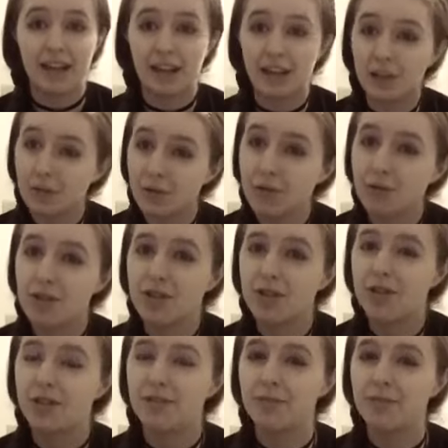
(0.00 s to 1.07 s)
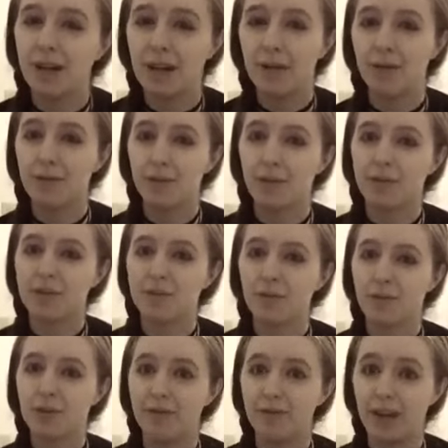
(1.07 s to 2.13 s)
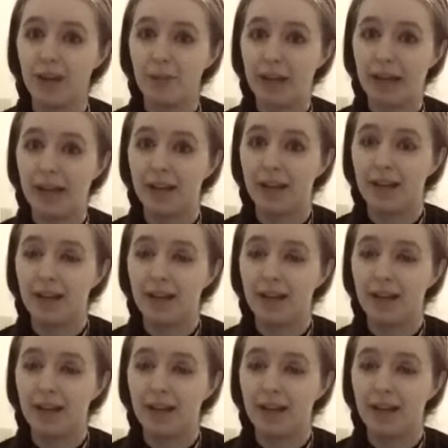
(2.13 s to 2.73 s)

huge supportive family.